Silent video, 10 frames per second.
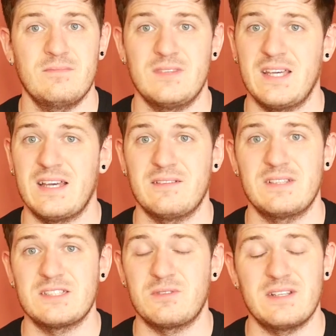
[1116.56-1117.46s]

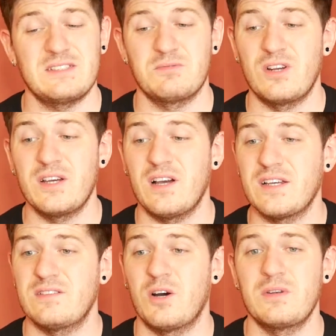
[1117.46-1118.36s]
that's what
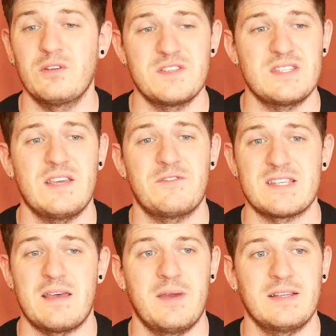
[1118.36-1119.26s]
I would love to see for
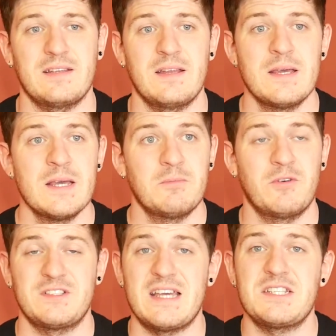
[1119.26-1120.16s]
Sam Eggington. But
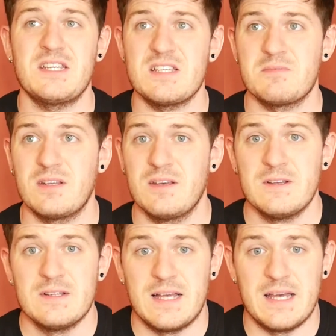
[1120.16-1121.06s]
for Ted Cheeseman,
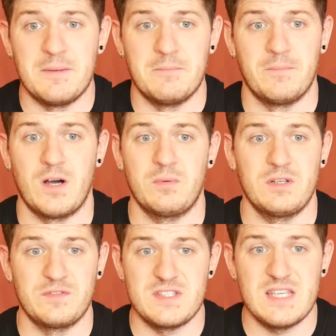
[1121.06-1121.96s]
I would
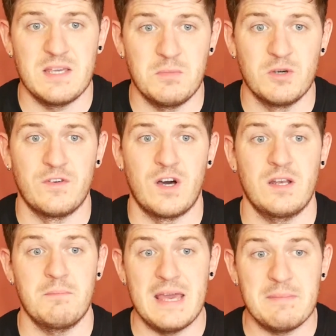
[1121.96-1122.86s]
love to see him move
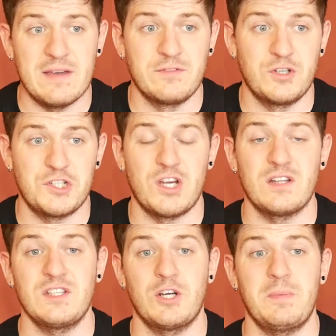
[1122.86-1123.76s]
on. Maybe have another shot
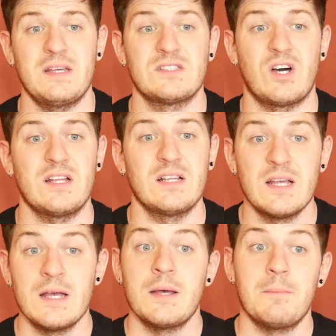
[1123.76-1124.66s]
at the European title.
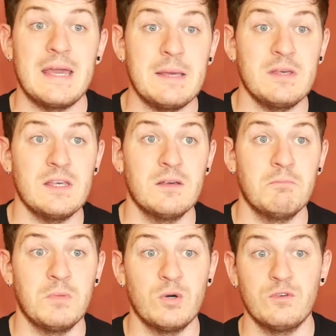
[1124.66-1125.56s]
Maybe
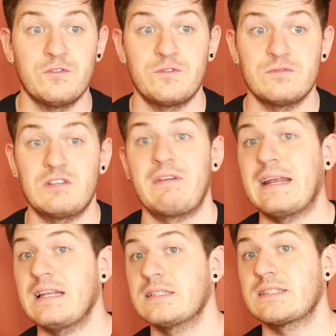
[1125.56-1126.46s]
move
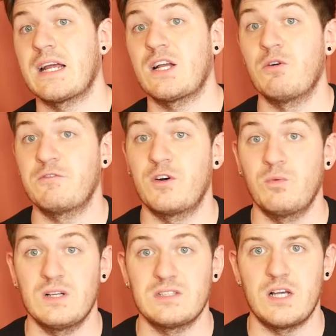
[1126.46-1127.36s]
directly and start going for a
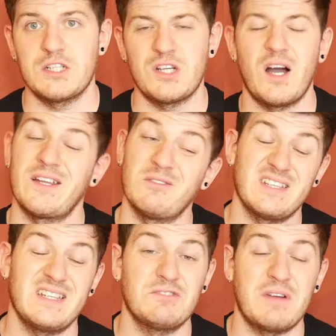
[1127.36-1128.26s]
world title shot. I don't
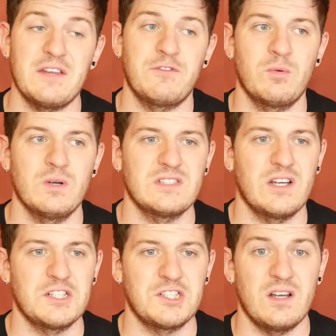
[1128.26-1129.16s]
think he's ready for a world
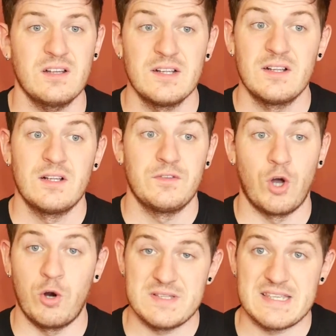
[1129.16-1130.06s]
title shot,
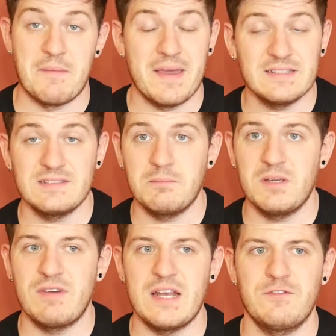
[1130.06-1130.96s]
nor would Sam Eggington
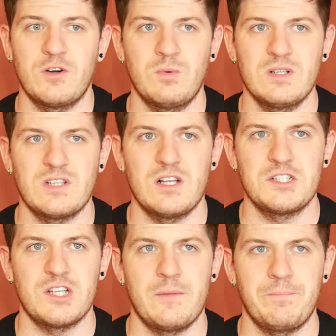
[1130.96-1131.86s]
be ready for a world title
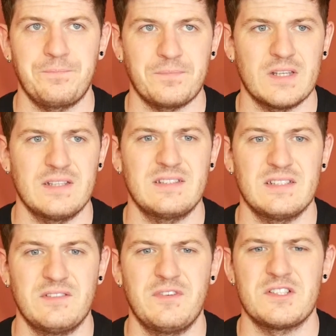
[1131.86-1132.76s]
shot. I think the
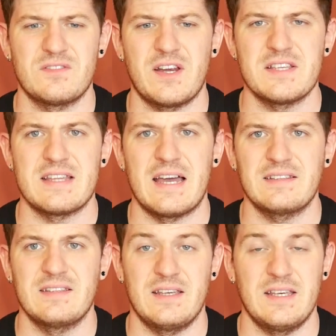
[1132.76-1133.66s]
division's very
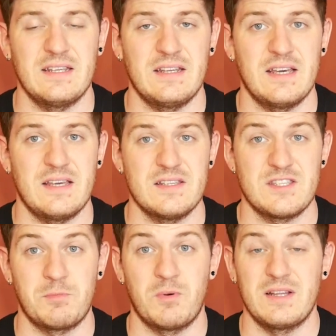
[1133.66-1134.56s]
stacked in
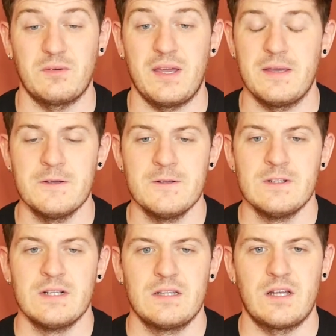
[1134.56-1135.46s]
super welterweight.
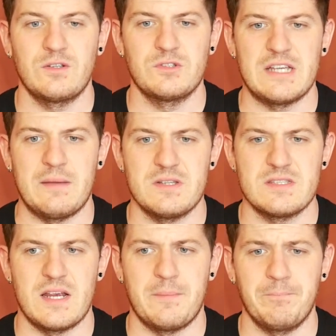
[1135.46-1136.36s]
A lot of good champions
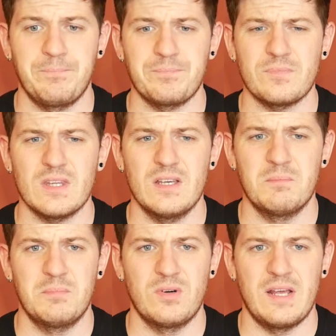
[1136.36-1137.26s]
there,
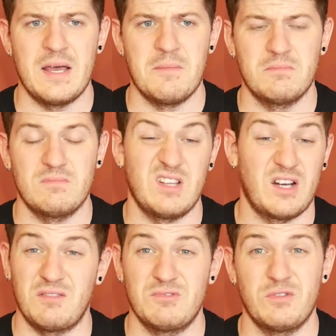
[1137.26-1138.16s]
but a
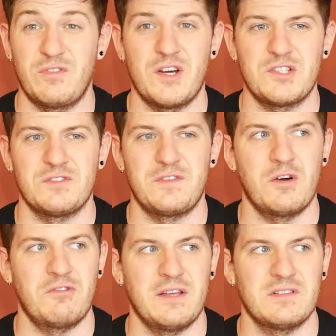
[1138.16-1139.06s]
lot of good fighters just
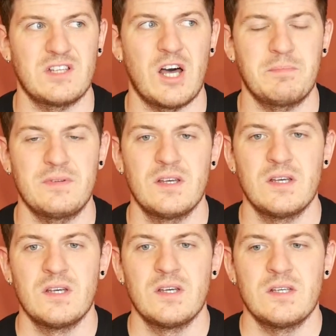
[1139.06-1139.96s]
floating around the top
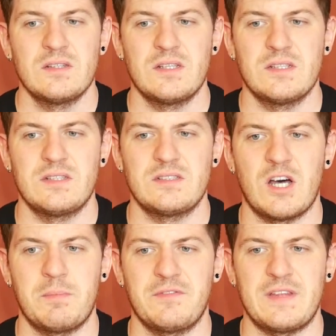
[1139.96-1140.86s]
of